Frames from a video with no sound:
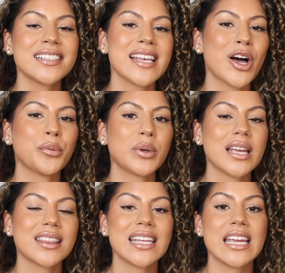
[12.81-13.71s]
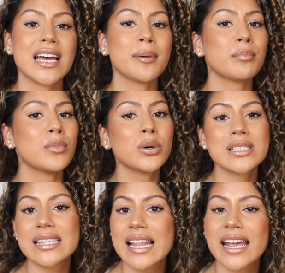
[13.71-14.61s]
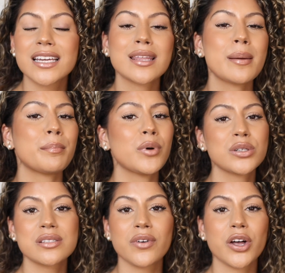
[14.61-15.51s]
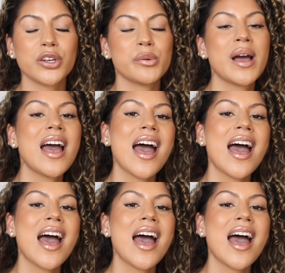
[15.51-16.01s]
to help get the most length and most volume